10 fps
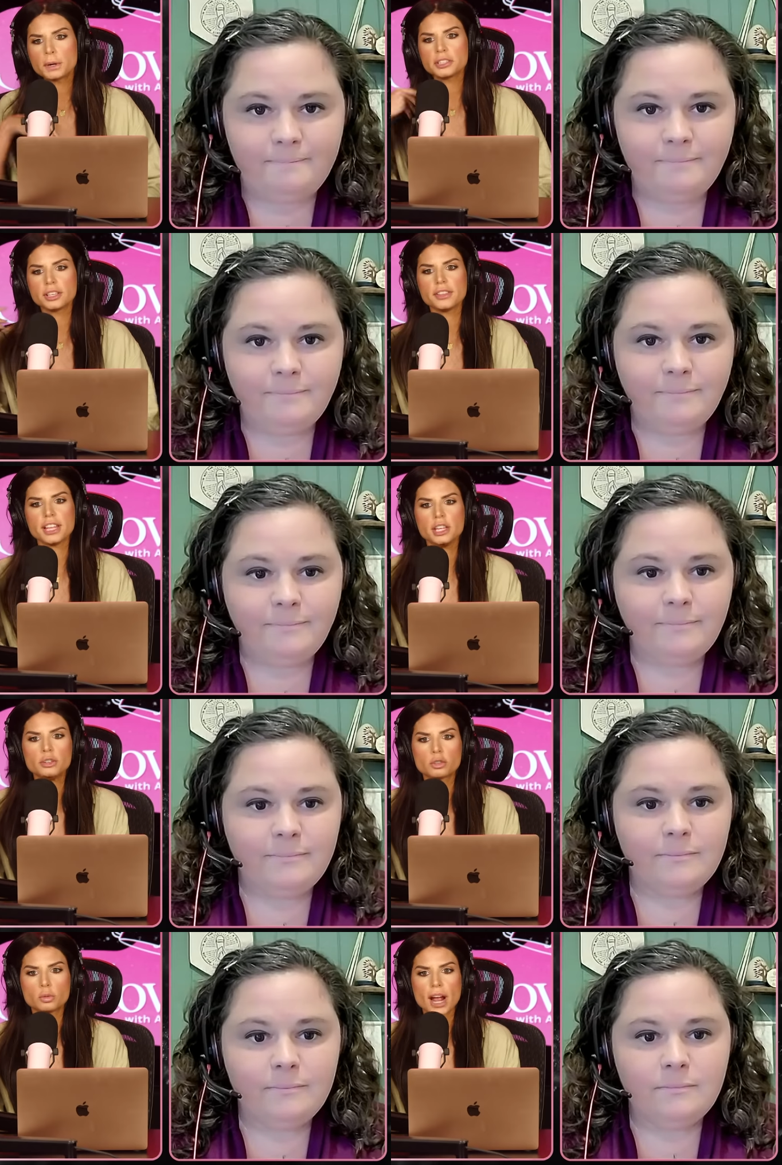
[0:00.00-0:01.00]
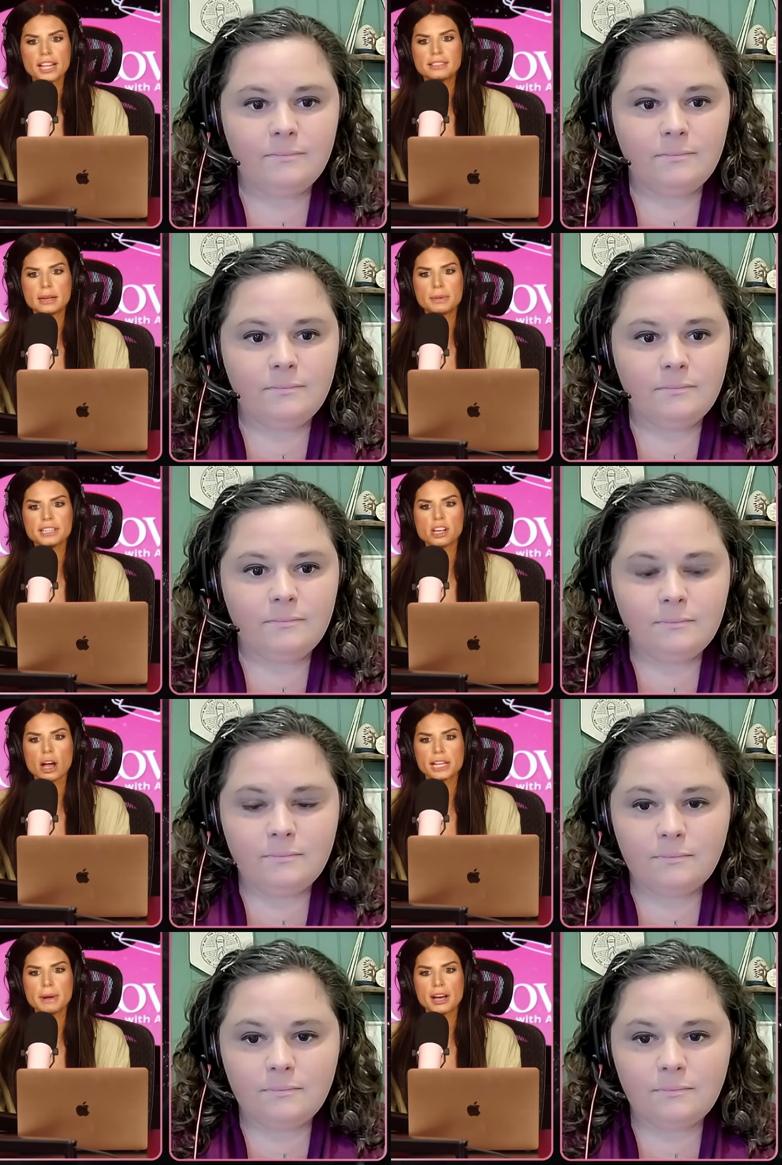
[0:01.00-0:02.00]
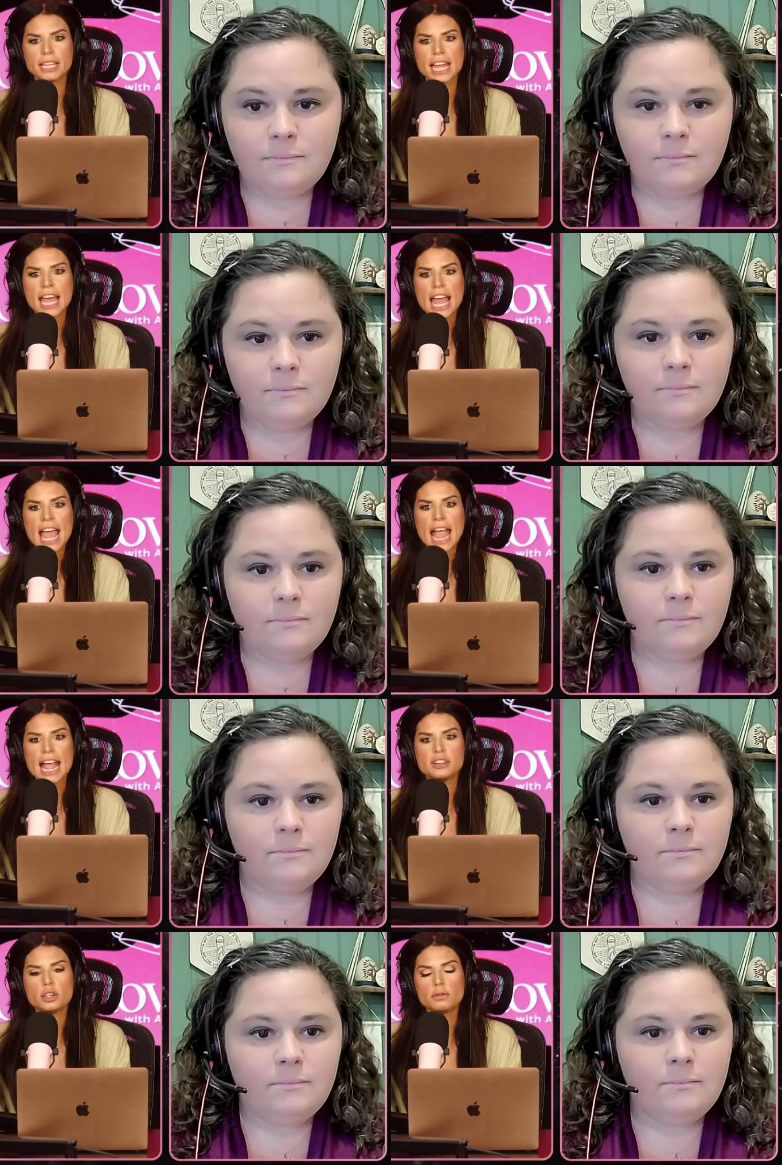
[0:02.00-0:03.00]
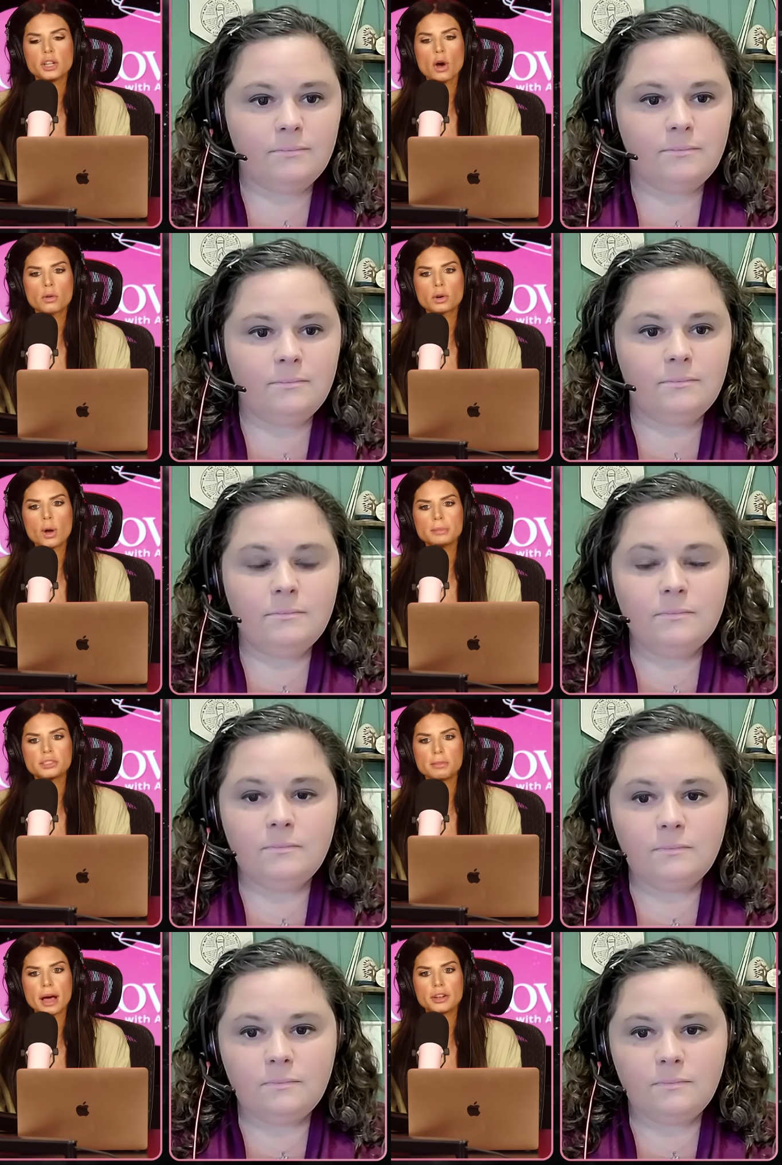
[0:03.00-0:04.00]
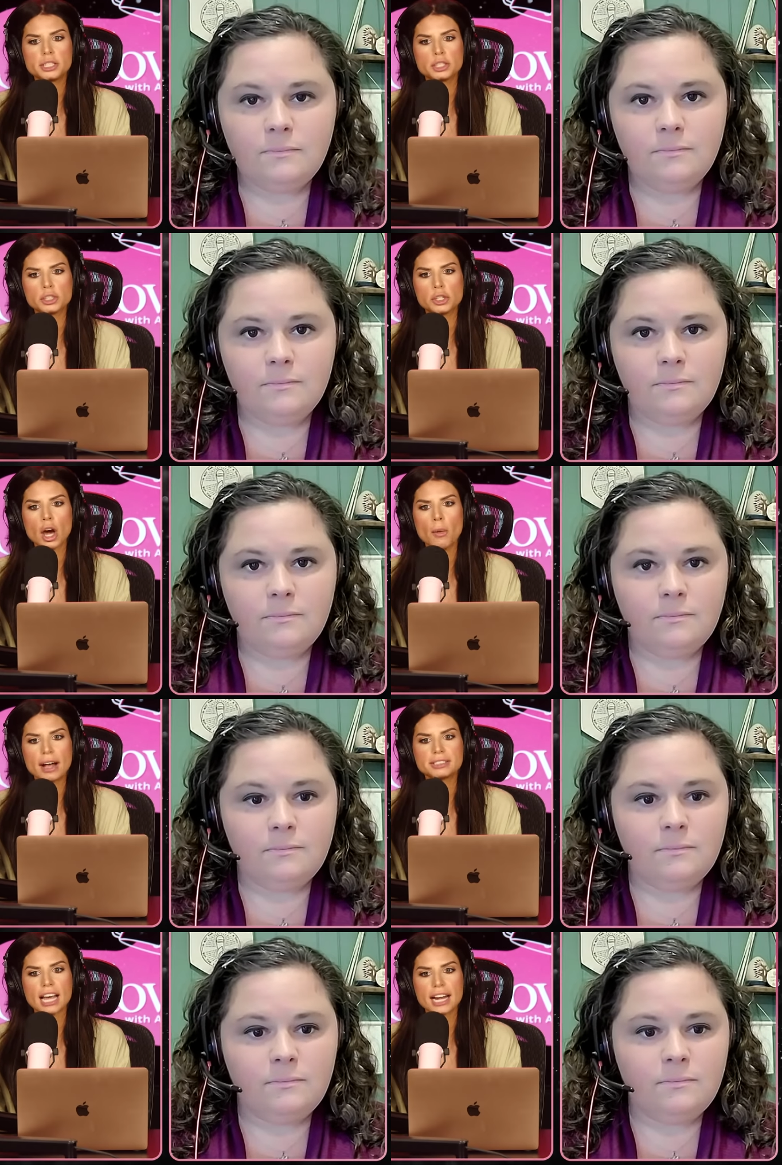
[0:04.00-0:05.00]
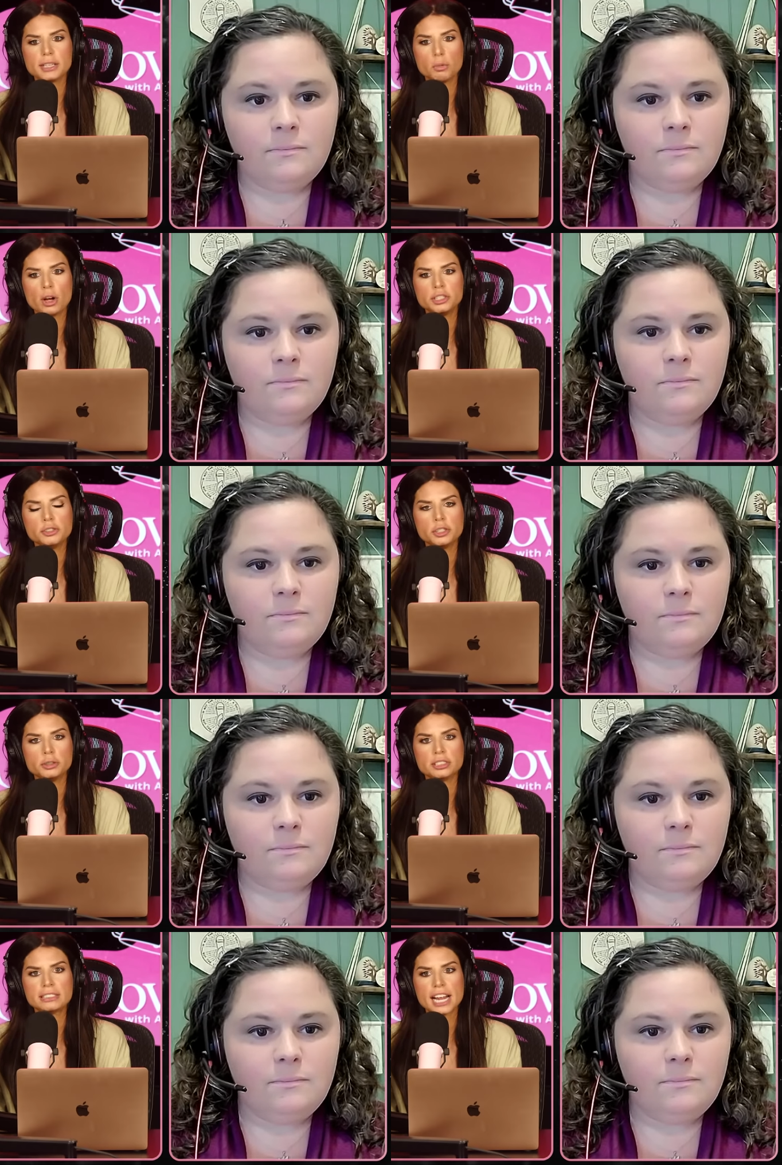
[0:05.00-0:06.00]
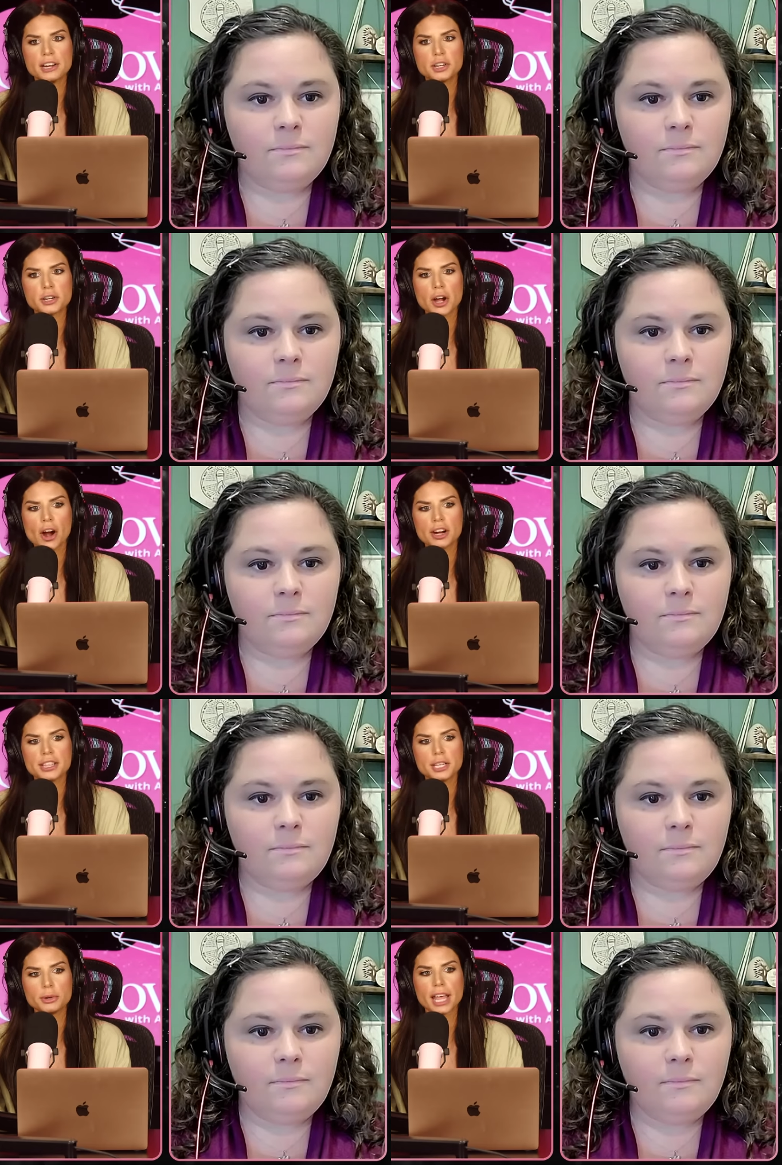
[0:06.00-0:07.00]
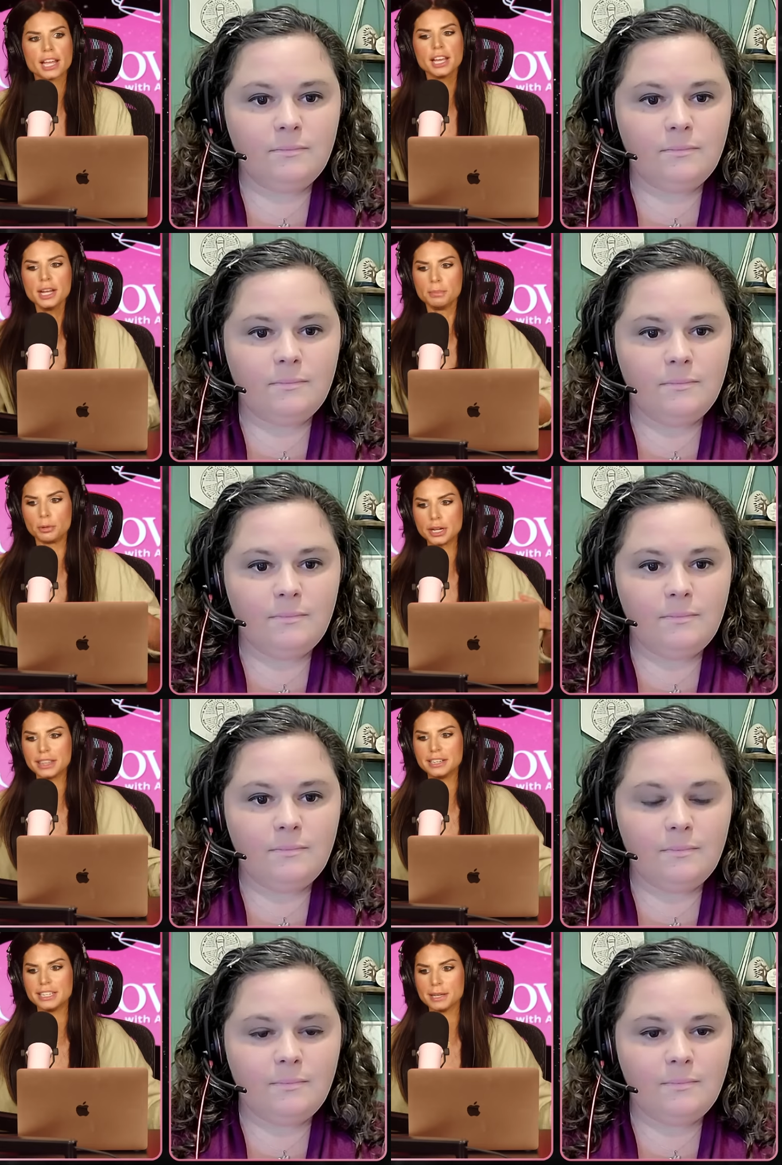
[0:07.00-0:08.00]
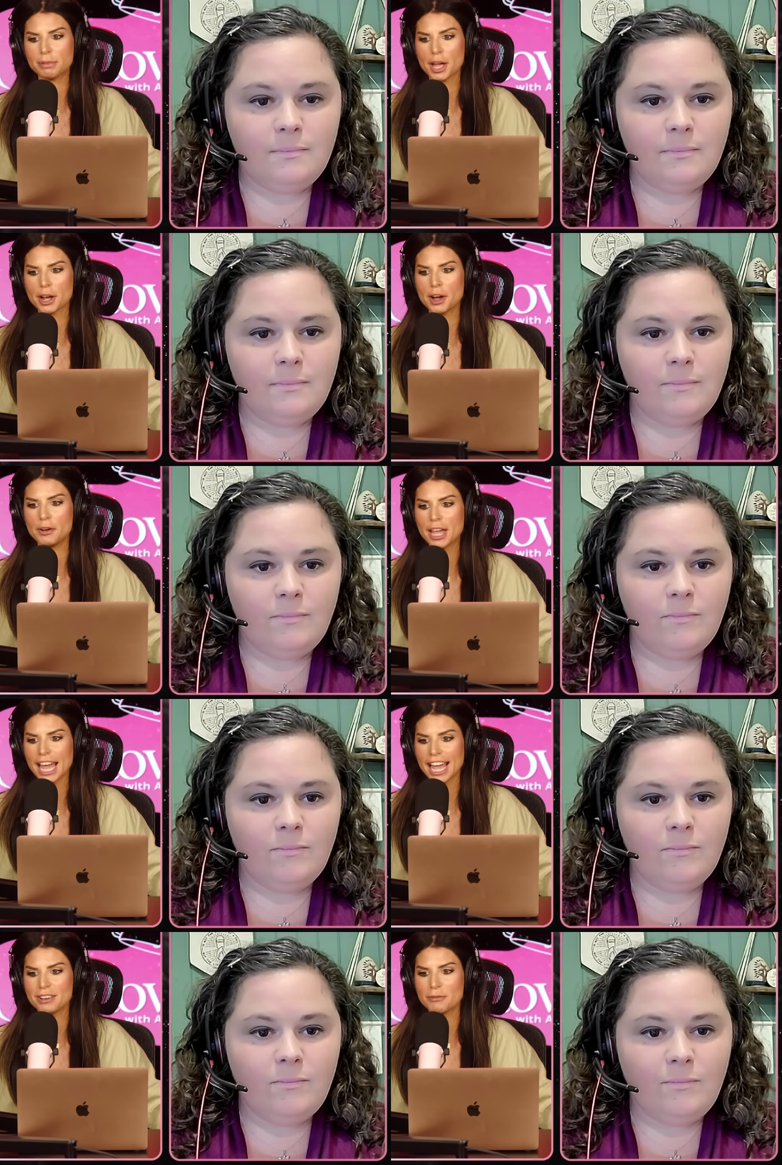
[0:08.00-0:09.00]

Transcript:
Speaker 1: person you just read somebody talking about how like, hey, do you feel overwhelmed as a mother? Just go outside and then what'd you do? Just stand in your yard and then you're like breathing deep, like, okay,